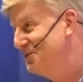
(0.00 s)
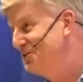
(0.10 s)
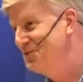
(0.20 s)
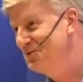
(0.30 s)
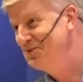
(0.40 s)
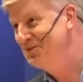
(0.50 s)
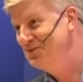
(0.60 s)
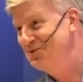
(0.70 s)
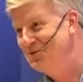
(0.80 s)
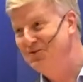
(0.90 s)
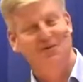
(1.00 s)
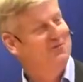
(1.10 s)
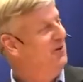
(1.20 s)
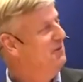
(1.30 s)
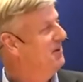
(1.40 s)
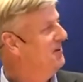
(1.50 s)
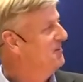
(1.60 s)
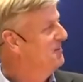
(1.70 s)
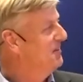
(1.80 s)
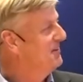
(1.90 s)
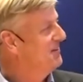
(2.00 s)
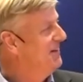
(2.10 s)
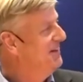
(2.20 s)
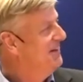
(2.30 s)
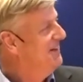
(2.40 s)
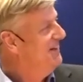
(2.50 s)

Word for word: to, to, to, to show formulas, et cetera.